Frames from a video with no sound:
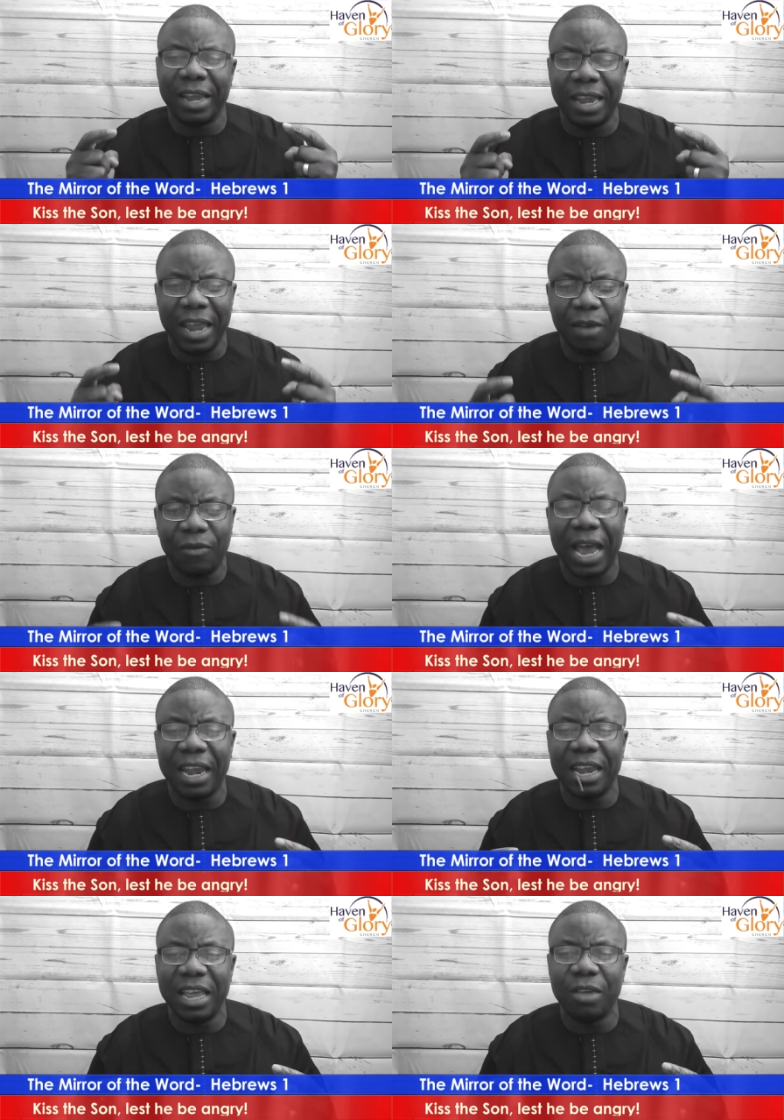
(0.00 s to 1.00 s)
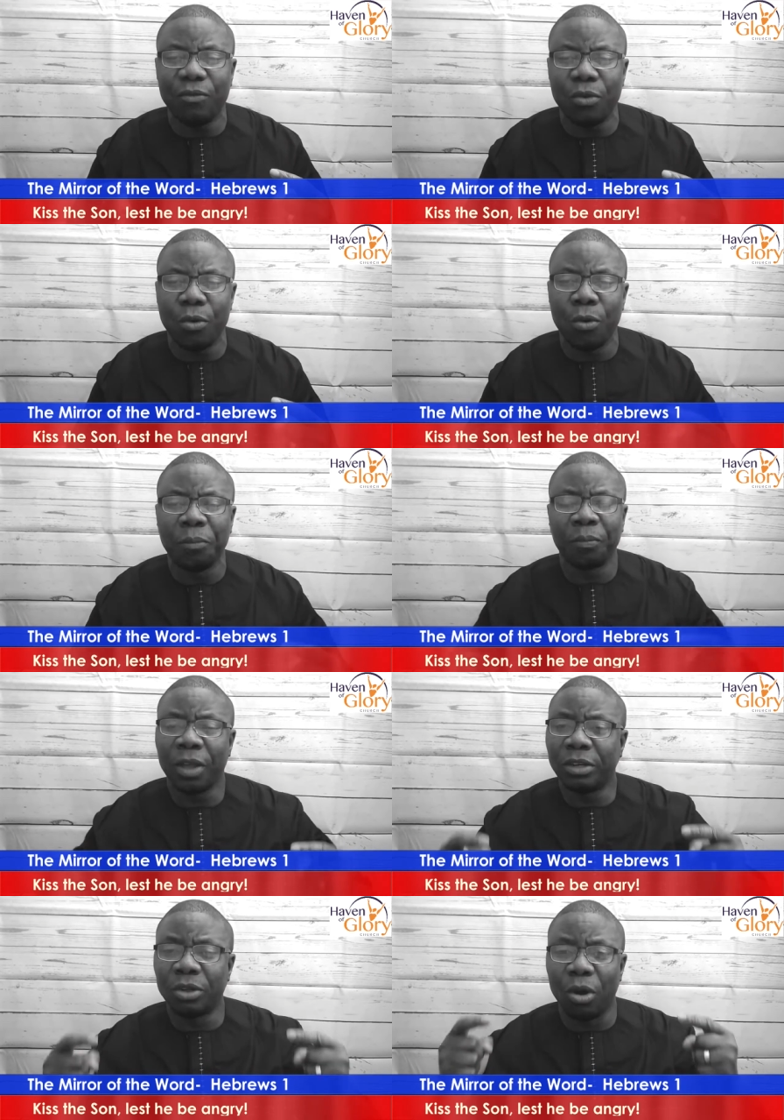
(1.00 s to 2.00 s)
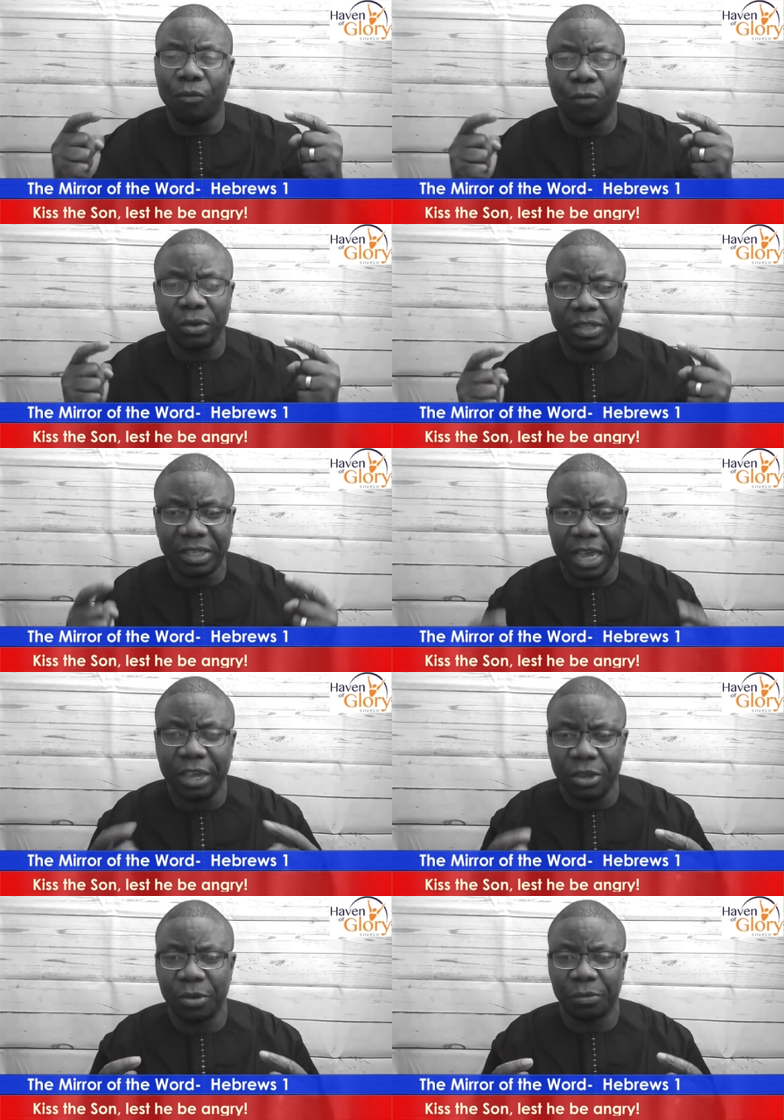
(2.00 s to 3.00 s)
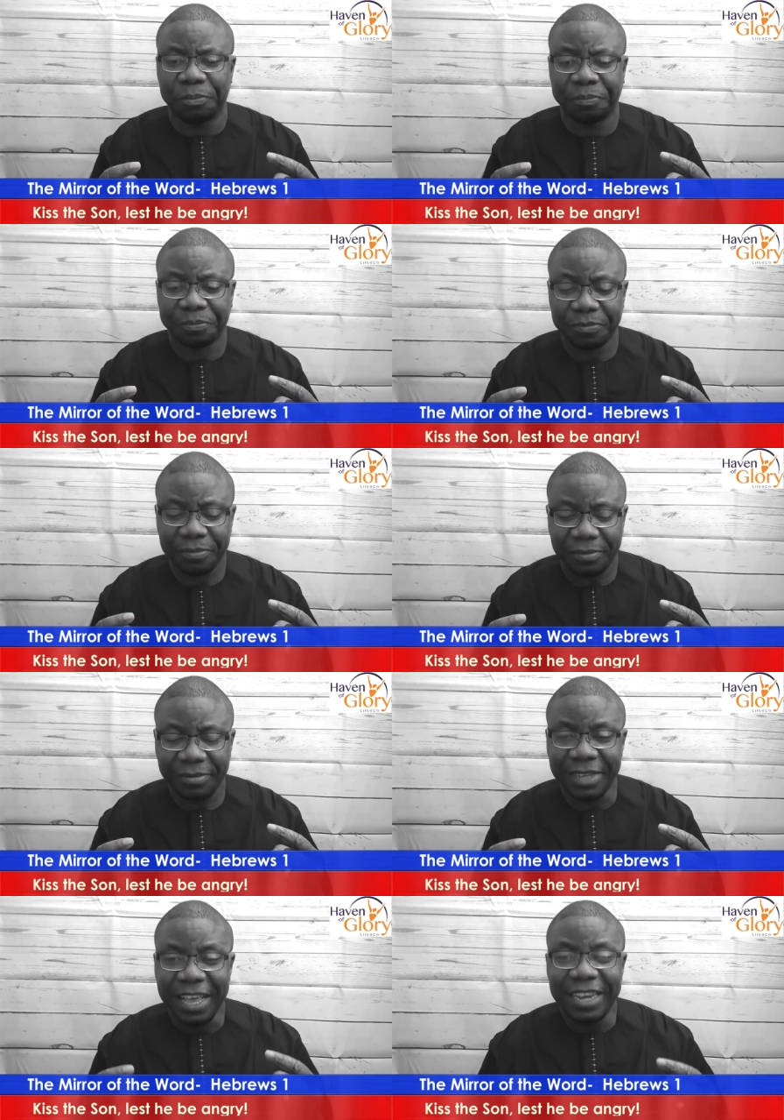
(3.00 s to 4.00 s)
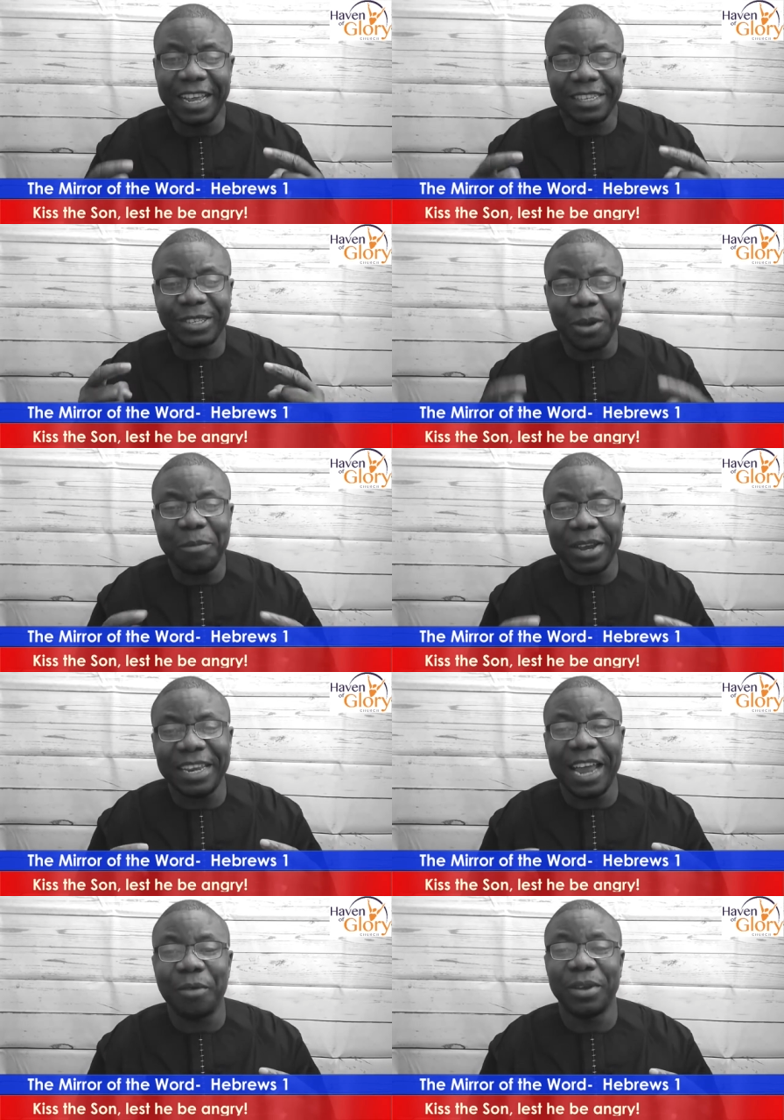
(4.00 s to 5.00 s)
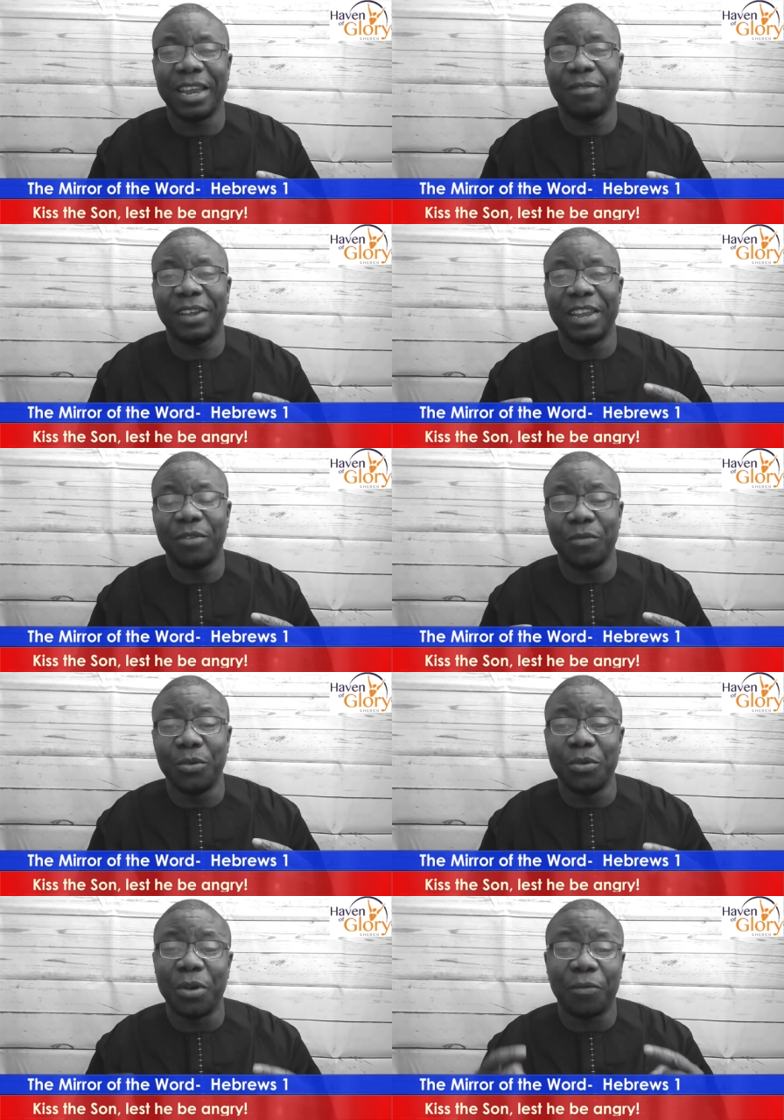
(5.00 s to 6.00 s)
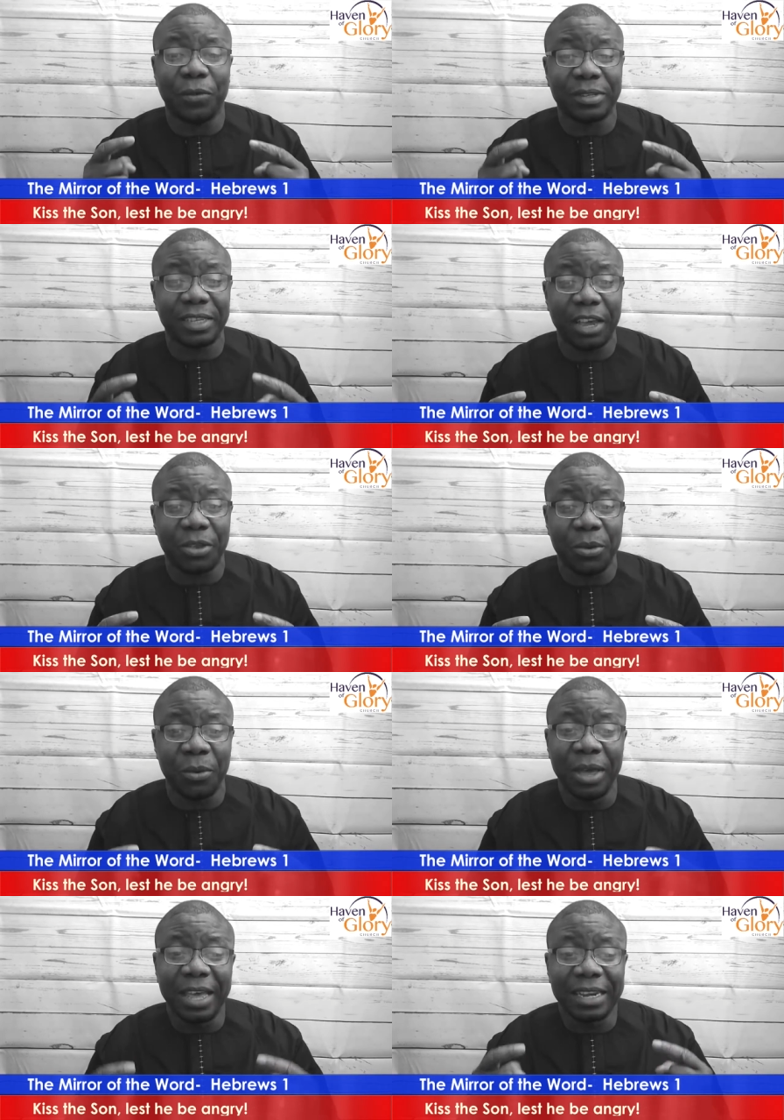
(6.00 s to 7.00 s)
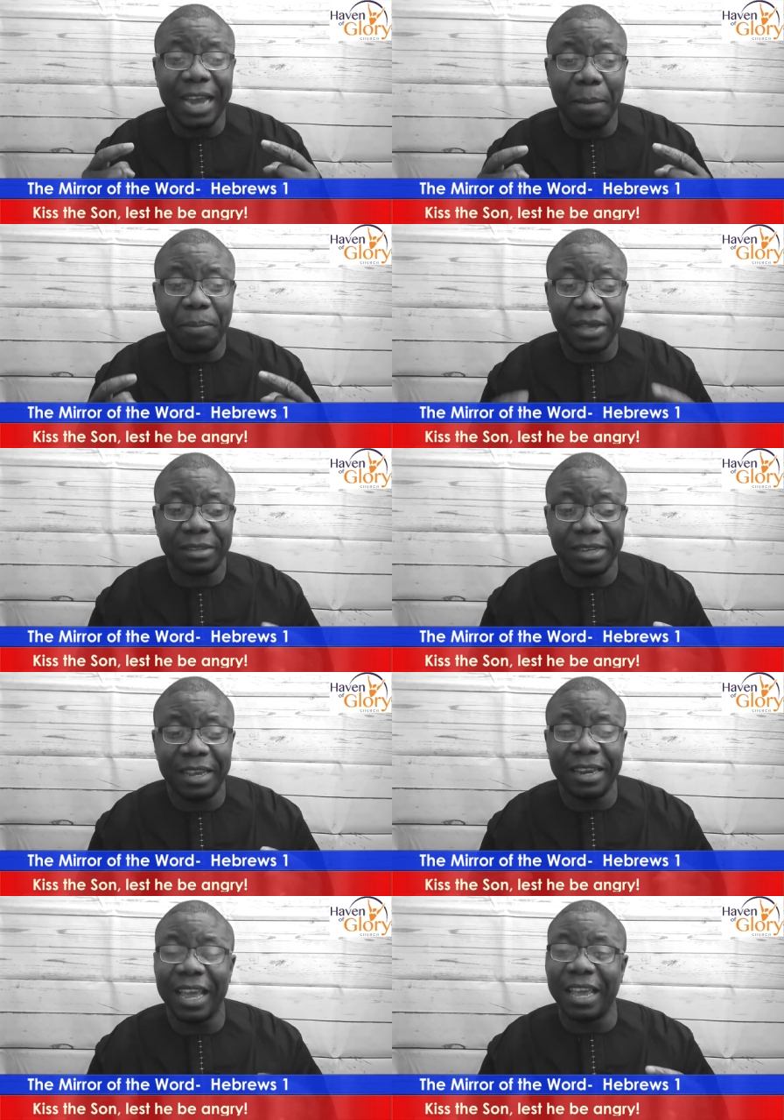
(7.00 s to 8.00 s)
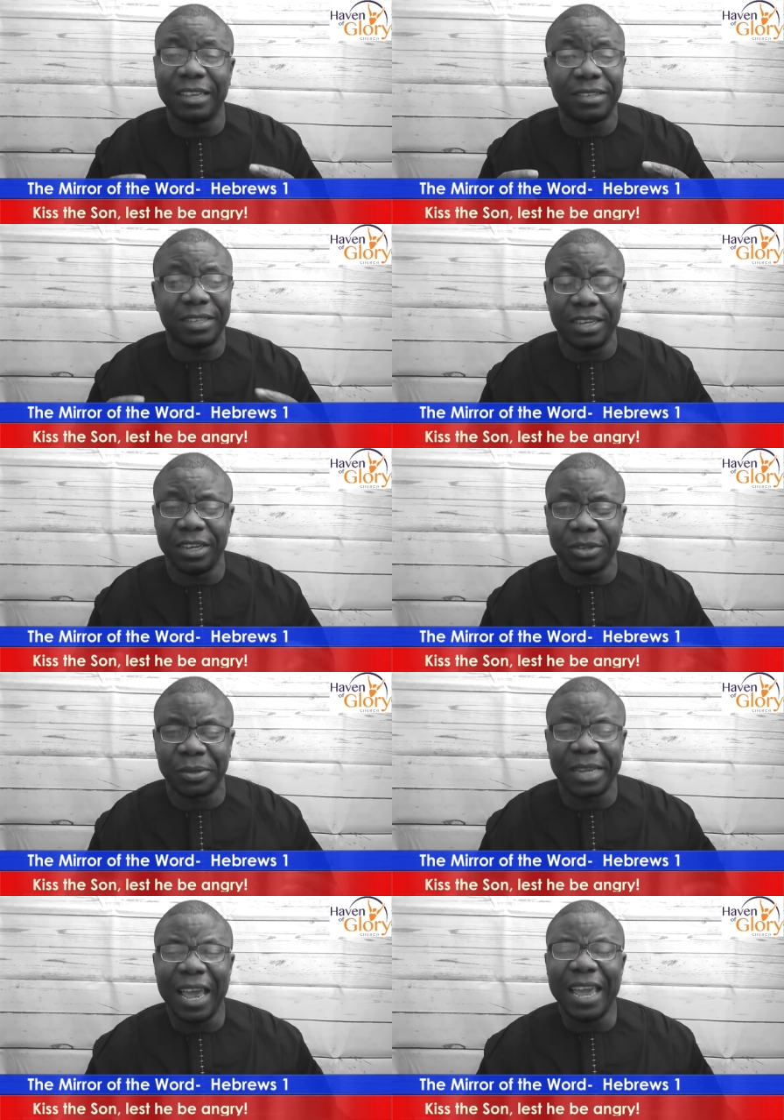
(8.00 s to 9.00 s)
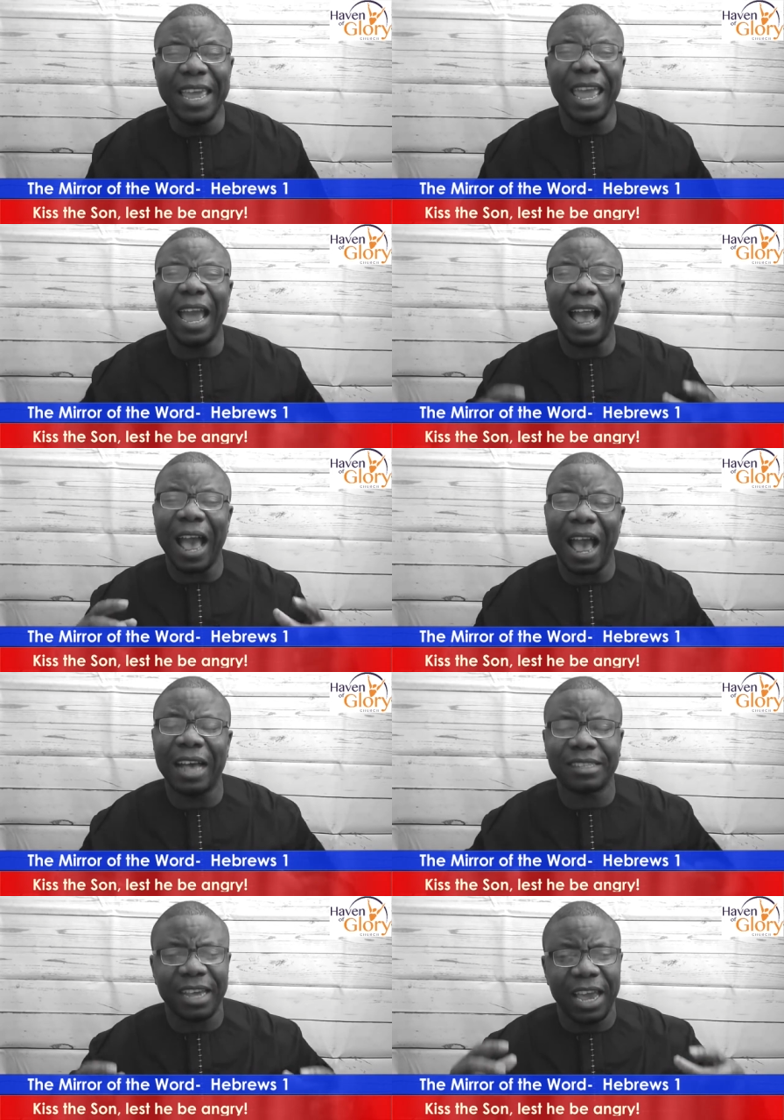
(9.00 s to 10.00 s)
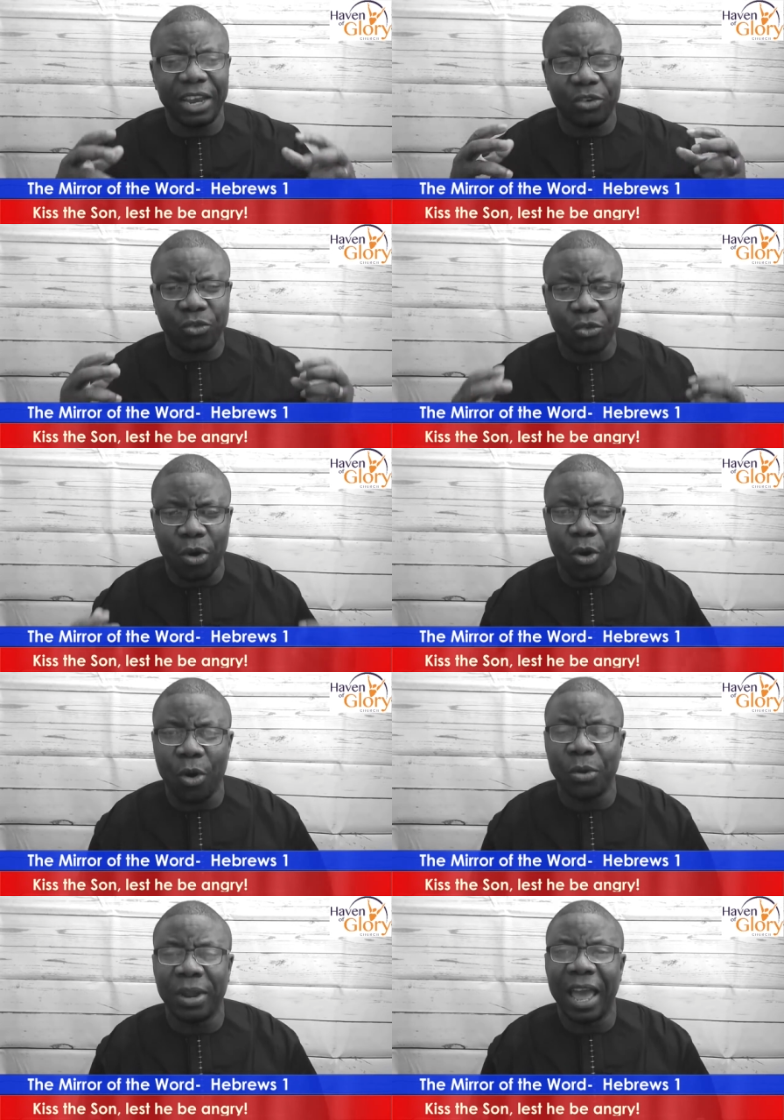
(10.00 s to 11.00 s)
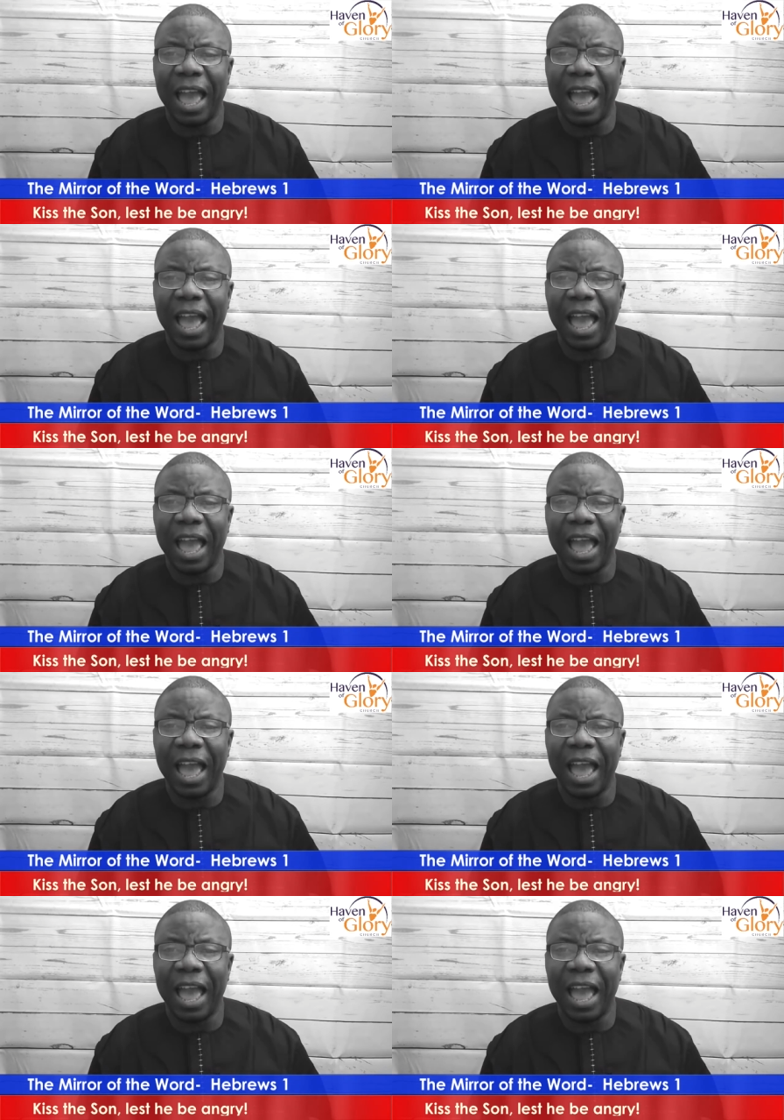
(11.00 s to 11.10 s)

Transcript: never leave you nor forsake you. There's somebody that will never leave you nor forsake you. That person is Jesus. He has a throne